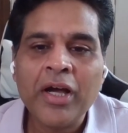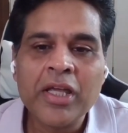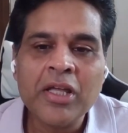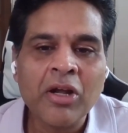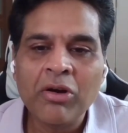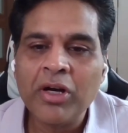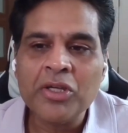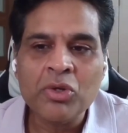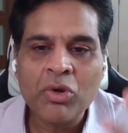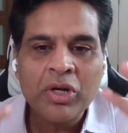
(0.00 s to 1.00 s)

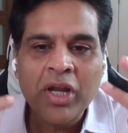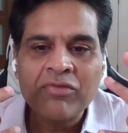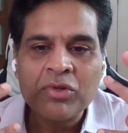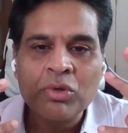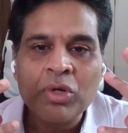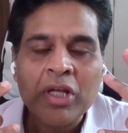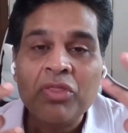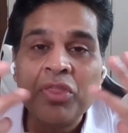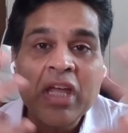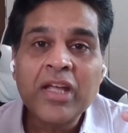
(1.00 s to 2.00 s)
you don't have to
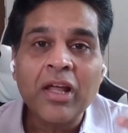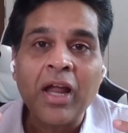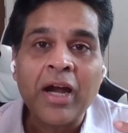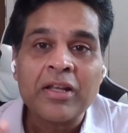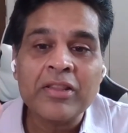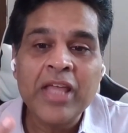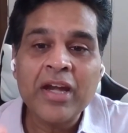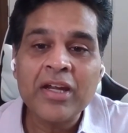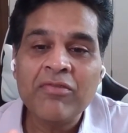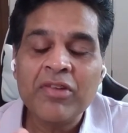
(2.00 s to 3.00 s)
think a lot.
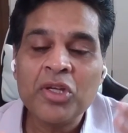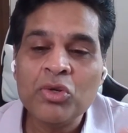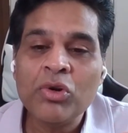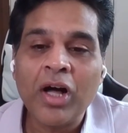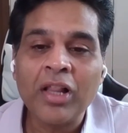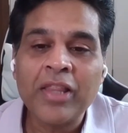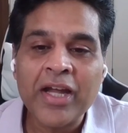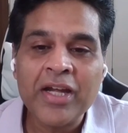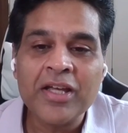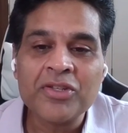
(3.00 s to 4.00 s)
They're giving you all the
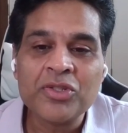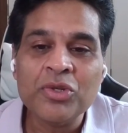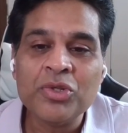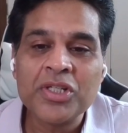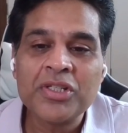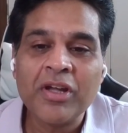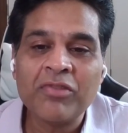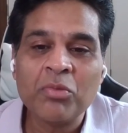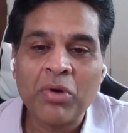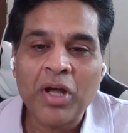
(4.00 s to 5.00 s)
ideas. You just
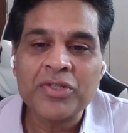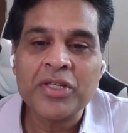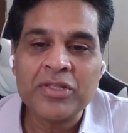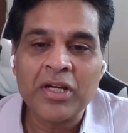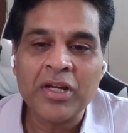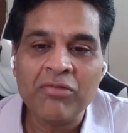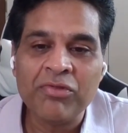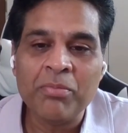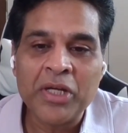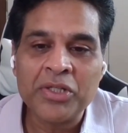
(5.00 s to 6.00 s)
have to process that
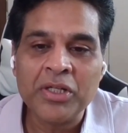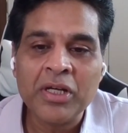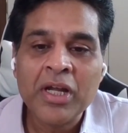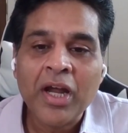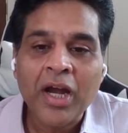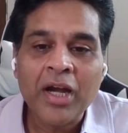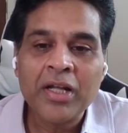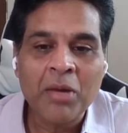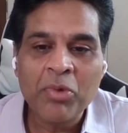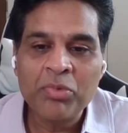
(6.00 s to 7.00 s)
information
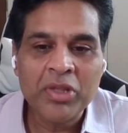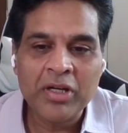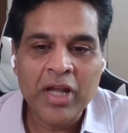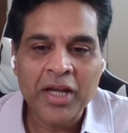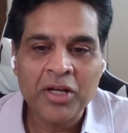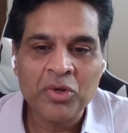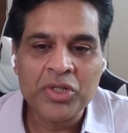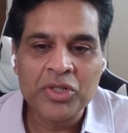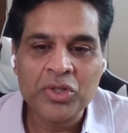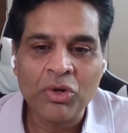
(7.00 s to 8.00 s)
and come up with a
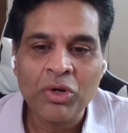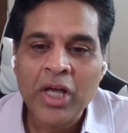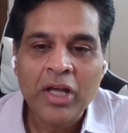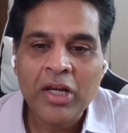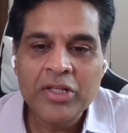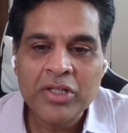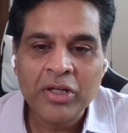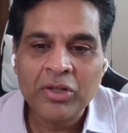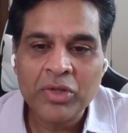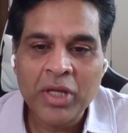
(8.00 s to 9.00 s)
diagnosis. So
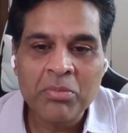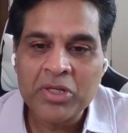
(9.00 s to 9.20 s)
listening to them